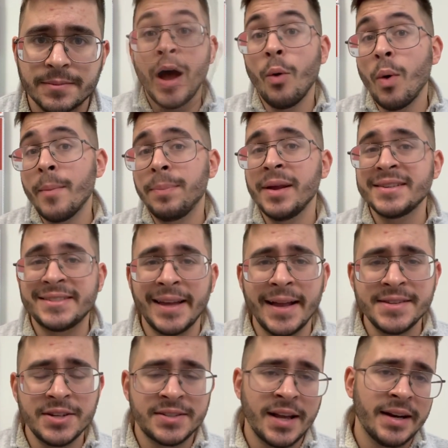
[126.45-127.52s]
Now,
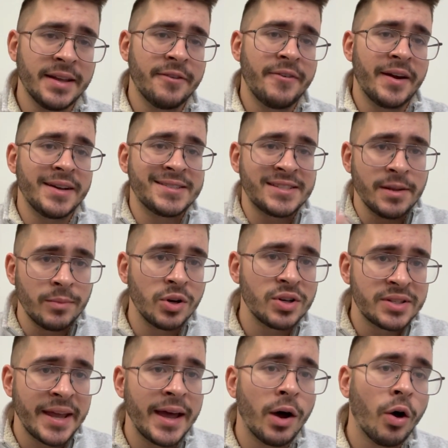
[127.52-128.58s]
1+10s are telling a very similar
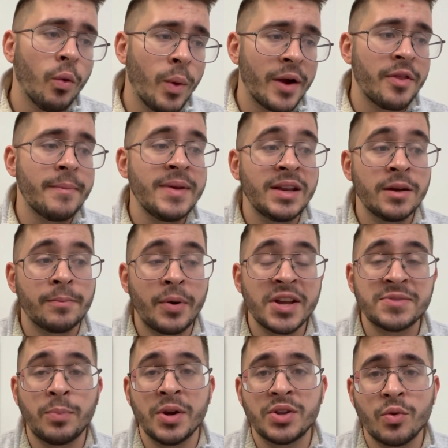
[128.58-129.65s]
tale, where the median
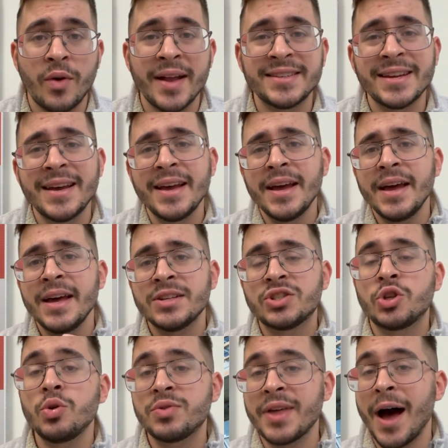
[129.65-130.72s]
price point to rent is
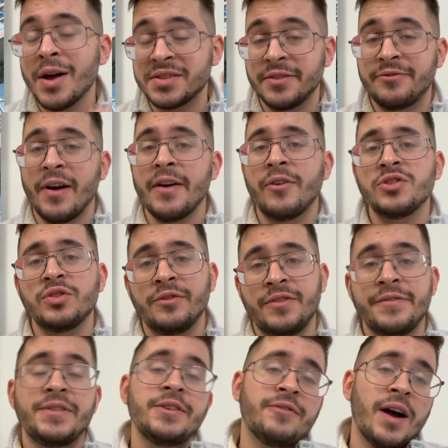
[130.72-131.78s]

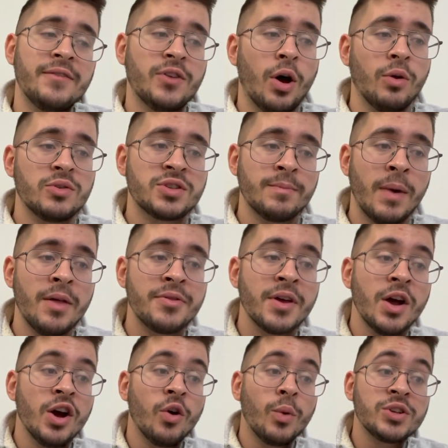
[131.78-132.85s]
$2,555 a month,
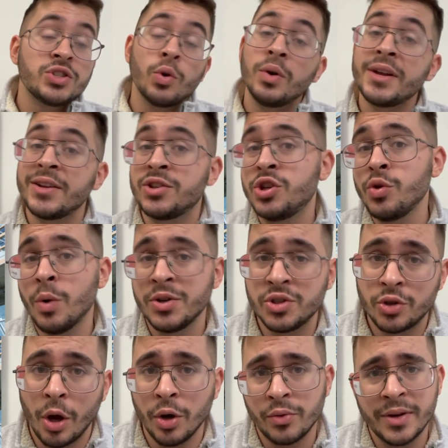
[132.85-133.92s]
which is only a
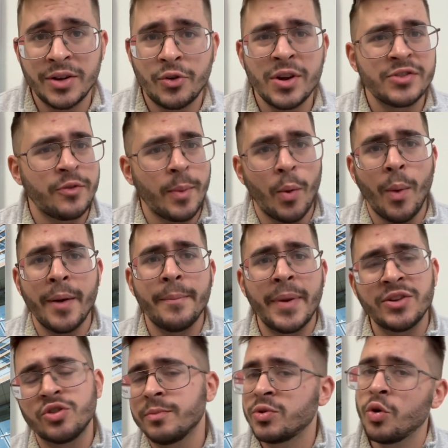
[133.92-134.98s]
$200 increase from a 1
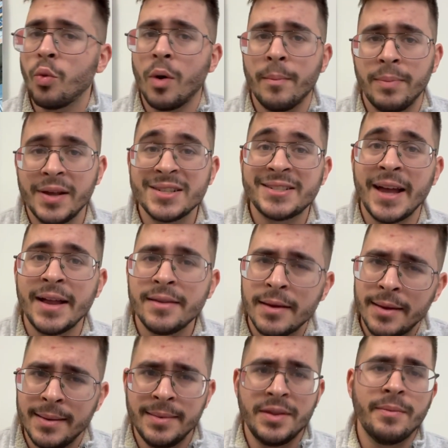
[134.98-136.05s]
bedroom to a 1+10.
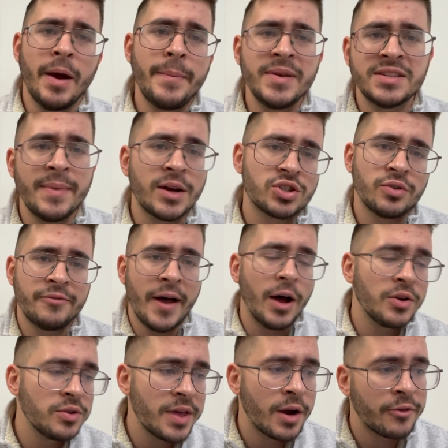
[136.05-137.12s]
There might be some extra
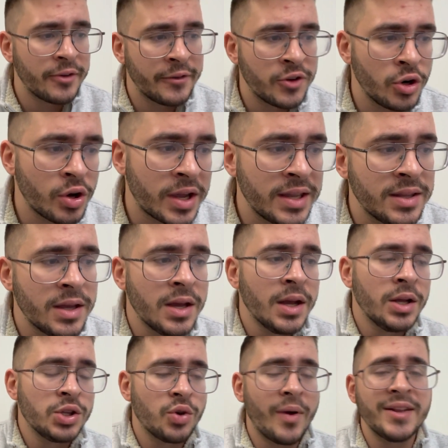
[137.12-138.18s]
value there if you're looking
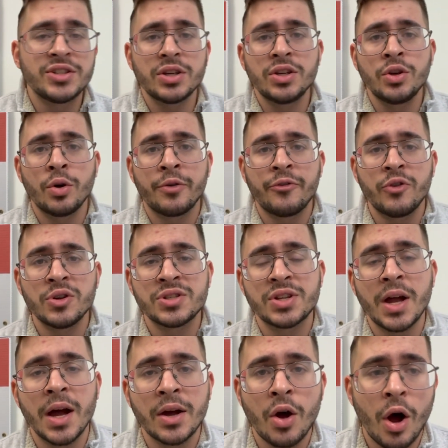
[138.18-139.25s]
to rent your first
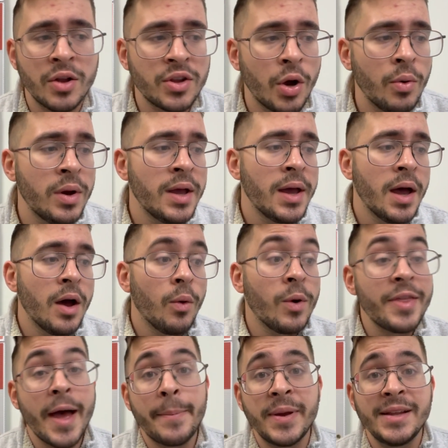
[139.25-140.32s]
condo.
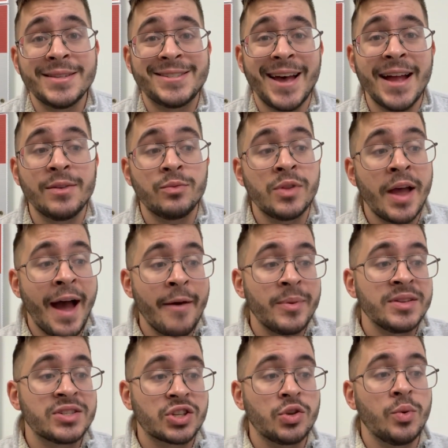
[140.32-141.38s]
With that being said, they have been
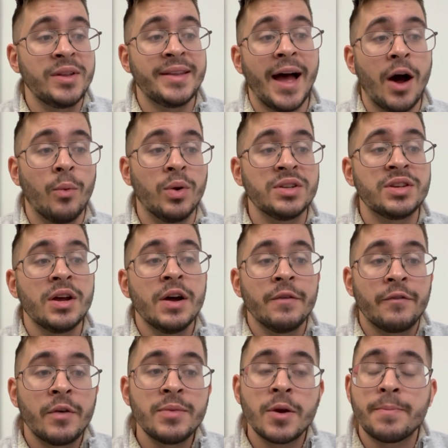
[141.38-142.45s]
skewing downwards
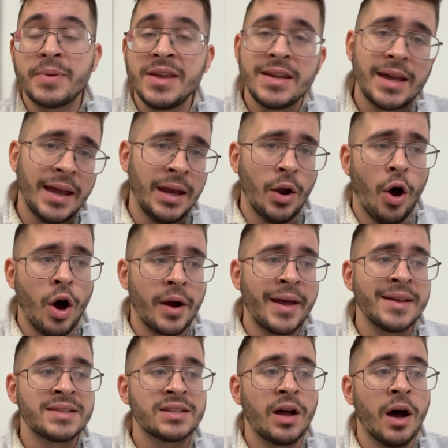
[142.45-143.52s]
from their peak in
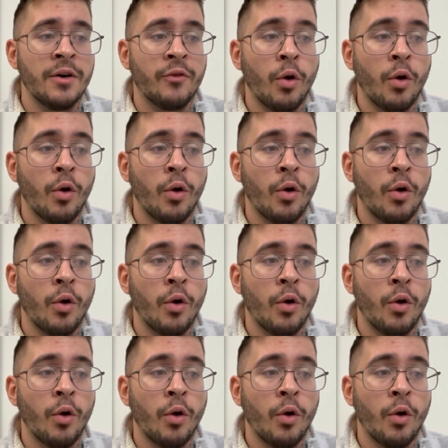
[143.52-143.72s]
August of